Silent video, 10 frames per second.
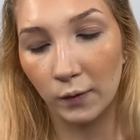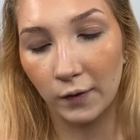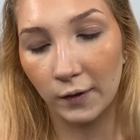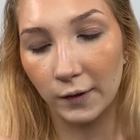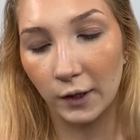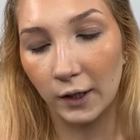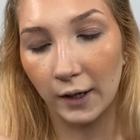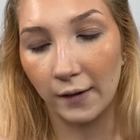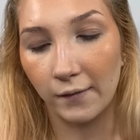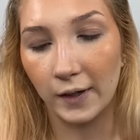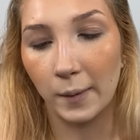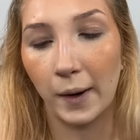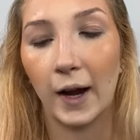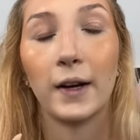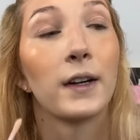Filt'r
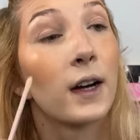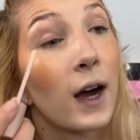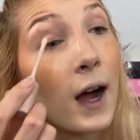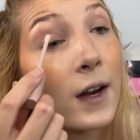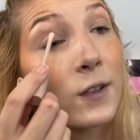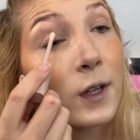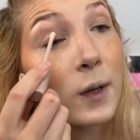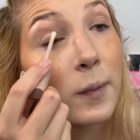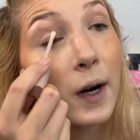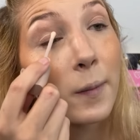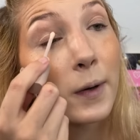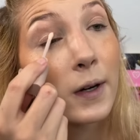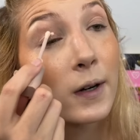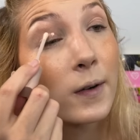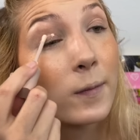Invisimatte Eyeshadow
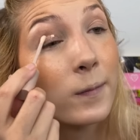Primer,